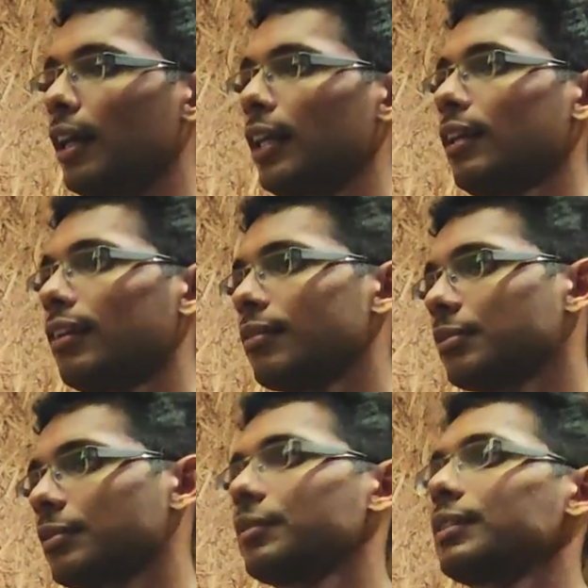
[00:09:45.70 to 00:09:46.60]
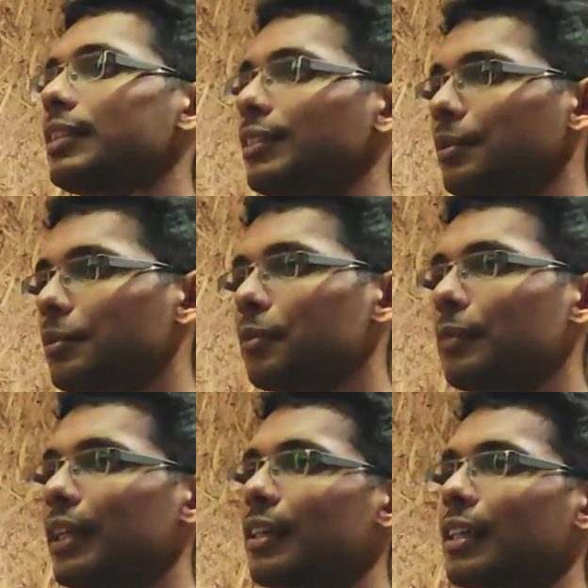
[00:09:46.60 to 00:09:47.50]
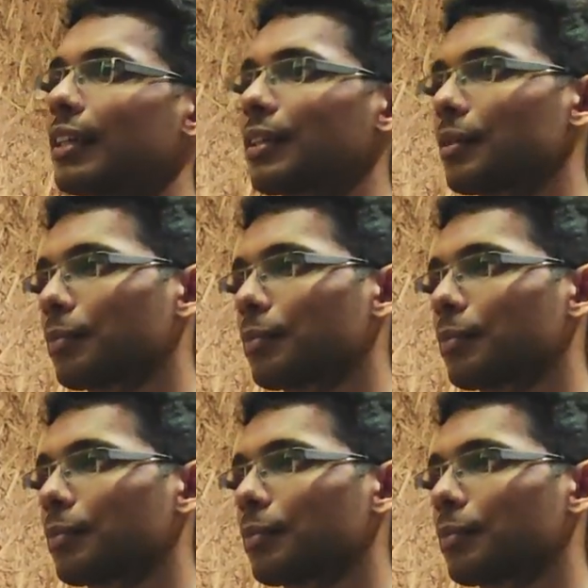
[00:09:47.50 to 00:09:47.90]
And just mainly